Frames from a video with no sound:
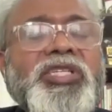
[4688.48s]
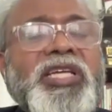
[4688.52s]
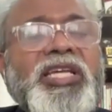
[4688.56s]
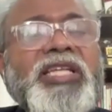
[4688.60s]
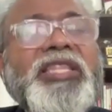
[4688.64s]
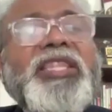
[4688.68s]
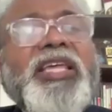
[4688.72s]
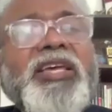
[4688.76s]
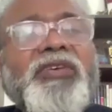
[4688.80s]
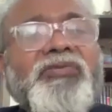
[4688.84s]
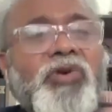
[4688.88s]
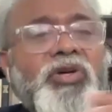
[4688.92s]
to
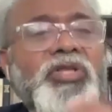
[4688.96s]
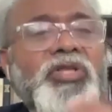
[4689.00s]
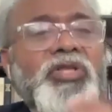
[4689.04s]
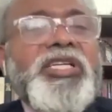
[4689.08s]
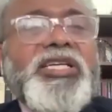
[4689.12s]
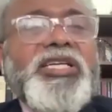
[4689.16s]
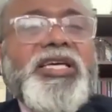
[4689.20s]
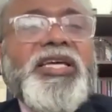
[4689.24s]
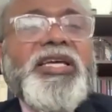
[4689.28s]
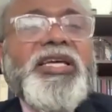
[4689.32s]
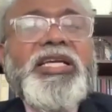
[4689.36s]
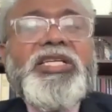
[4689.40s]
say there
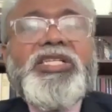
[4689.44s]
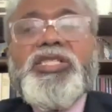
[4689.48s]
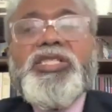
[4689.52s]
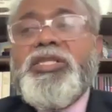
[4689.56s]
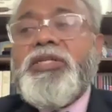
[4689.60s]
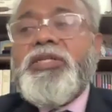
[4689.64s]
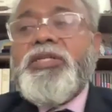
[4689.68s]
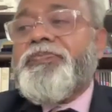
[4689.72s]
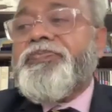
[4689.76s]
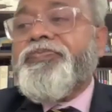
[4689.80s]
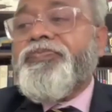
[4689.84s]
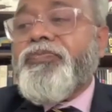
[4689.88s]
was a
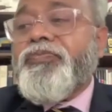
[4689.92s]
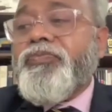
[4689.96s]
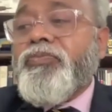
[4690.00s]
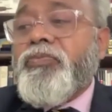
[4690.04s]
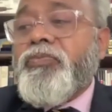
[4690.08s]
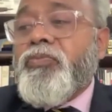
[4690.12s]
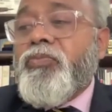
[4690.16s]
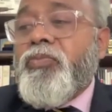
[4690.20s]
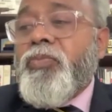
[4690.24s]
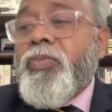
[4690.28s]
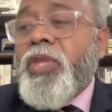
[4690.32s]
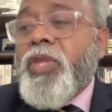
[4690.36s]
connection
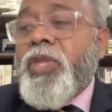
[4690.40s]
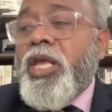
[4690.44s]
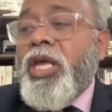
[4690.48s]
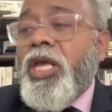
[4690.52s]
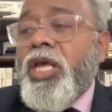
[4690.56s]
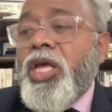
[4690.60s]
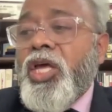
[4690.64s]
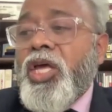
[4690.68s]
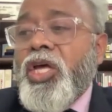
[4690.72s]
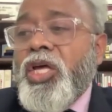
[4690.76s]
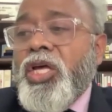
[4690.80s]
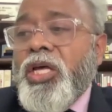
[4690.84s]

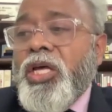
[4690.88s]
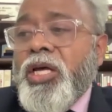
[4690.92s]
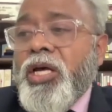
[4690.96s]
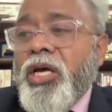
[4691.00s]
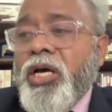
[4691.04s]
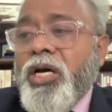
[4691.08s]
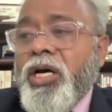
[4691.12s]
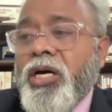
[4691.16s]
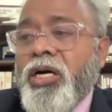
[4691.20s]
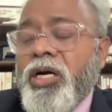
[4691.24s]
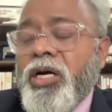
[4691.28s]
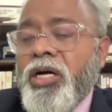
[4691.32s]

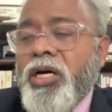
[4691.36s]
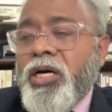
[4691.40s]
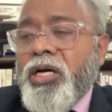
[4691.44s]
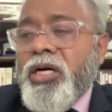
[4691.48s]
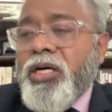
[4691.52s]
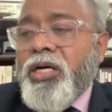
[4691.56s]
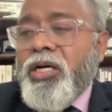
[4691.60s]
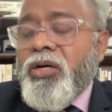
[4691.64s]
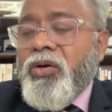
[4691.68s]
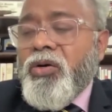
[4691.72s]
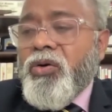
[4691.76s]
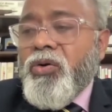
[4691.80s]
uh,
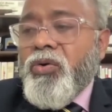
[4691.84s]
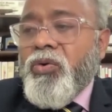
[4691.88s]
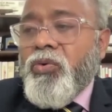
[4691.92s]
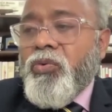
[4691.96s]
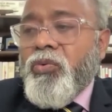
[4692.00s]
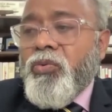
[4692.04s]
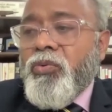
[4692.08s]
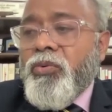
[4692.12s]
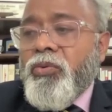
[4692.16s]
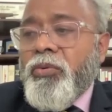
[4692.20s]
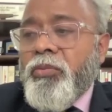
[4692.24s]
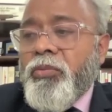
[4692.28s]

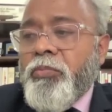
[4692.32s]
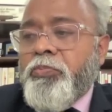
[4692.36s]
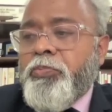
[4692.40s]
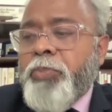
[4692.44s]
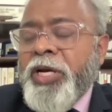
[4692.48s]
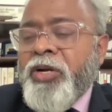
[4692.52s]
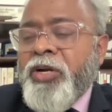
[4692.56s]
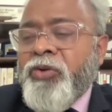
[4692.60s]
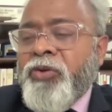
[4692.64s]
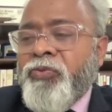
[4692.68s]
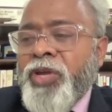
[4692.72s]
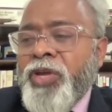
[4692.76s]

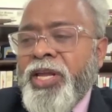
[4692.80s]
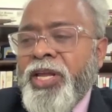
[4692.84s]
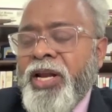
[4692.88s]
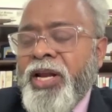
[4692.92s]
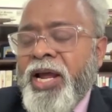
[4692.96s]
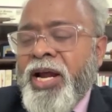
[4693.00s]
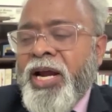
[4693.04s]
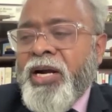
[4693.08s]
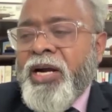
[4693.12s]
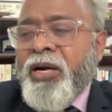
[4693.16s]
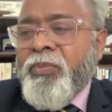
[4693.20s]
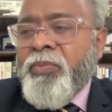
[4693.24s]

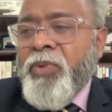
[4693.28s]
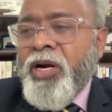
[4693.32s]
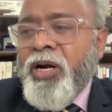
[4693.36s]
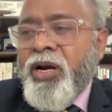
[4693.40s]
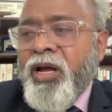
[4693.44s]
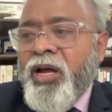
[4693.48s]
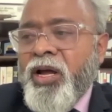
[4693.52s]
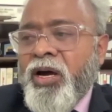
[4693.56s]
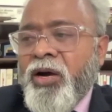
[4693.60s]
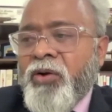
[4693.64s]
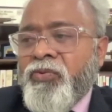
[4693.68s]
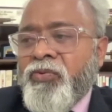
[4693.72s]
between
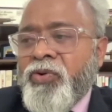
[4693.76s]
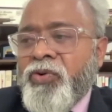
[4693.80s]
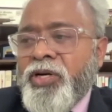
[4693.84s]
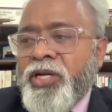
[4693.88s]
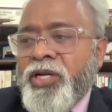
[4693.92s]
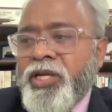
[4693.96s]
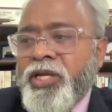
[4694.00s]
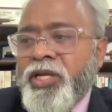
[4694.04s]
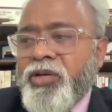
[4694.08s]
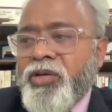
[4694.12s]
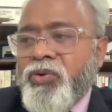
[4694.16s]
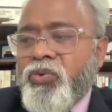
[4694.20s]
Admiral
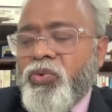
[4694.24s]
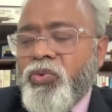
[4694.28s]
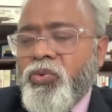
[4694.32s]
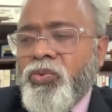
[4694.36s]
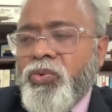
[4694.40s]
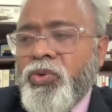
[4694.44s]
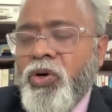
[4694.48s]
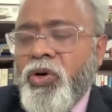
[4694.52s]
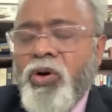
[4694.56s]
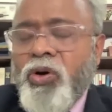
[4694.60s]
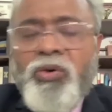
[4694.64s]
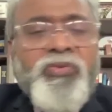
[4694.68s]
Awati,
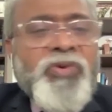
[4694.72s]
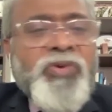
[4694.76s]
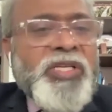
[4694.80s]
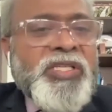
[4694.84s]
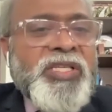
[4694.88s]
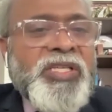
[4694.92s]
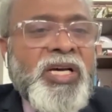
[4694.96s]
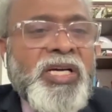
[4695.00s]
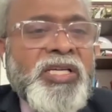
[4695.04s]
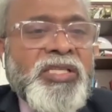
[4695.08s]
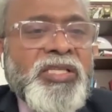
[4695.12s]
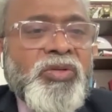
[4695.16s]
who would
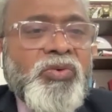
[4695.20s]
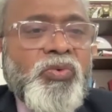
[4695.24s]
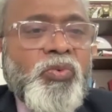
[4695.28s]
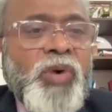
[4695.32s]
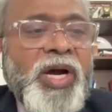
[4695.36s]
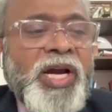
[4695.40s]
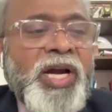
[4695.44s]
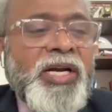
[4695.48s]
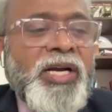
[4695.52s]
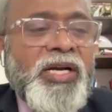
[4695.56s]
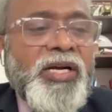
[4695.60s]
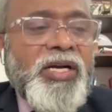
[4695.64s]
always ask,
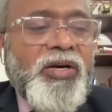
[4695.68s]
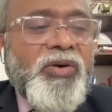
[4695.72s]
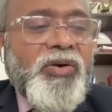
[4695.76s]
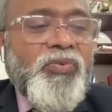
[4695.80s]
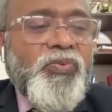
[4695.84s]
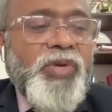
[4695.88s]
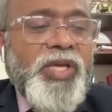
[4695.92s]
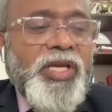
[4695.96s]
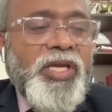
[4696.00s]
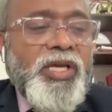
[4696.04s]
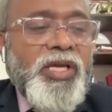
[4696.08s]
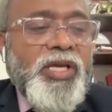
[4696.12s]
why did
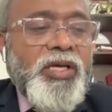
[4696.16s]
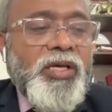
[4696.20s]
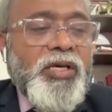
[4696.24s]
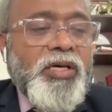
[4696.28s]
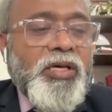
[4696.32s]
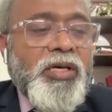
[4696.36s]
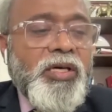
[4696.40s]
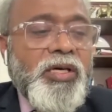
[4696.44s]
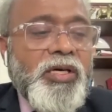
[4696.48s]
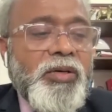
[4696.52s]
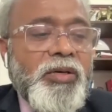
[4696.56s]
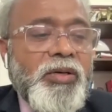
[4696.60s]

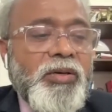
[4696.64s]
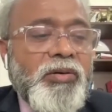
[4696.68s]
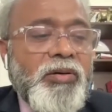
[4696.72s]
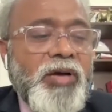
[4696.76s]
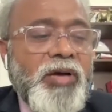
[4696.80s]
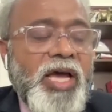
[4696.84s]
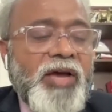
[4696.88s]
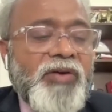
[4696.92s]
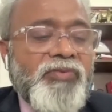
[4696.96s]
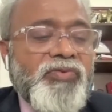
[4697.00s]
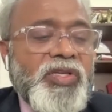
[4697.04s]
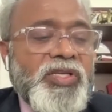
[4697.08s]
we uh,
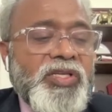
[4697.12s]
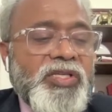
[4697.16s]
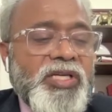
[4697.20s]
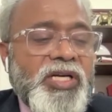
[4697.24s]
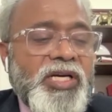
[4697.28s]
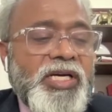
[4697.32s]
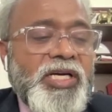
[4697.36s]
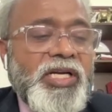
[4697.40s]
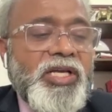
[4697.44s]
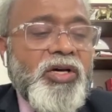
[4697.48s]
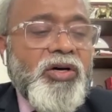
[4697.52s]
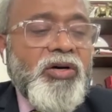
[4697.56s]
have this
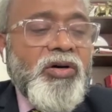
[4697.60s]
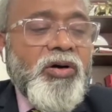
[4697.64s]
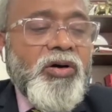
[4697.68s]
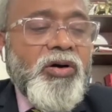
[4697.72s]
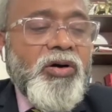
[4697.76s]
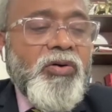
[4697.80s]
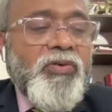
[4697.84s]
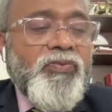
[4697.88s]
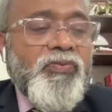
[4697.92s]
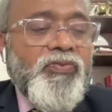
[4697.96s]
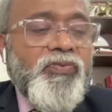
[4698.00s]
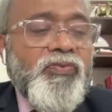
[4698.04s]
idea
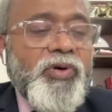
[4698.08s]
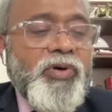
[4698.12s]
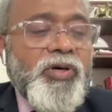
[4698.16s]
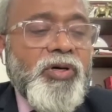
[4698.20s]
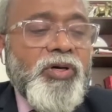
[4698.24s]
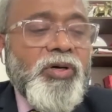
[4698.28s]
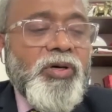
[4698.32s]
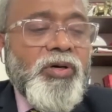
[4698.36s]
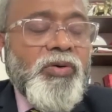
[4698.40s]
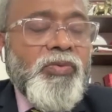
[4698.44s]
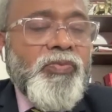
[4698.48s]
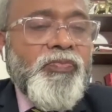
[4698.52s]
of
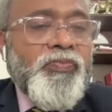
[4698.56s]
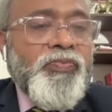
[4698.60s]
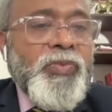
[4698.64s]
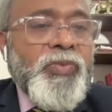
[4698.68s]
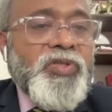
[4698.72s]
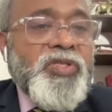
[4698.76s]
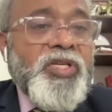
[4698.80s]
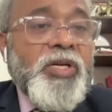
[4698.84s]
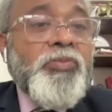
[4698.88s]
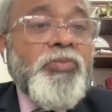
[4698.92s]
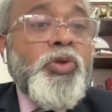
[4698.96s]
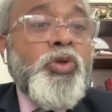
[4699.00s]
uh,
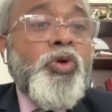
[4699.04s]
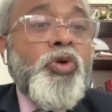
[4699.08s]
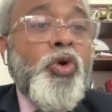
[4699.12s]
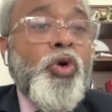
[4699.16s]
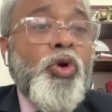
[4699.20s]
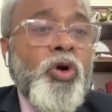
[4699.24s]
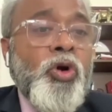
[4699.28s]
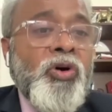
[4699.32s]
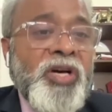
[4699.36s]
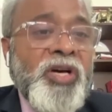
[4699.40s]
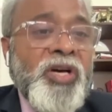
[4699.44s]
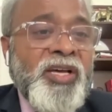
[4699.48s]

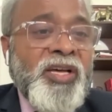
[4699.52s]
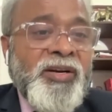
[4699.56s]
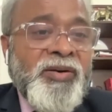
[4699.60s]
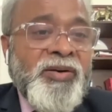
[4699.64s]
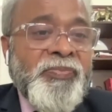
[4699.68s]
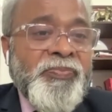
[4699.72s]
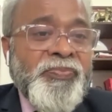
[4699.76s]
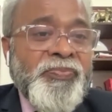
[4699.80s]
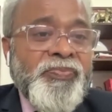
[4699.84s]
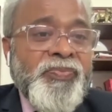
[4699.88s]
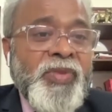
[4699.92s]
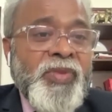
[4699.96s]
Samudro Longhan?
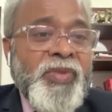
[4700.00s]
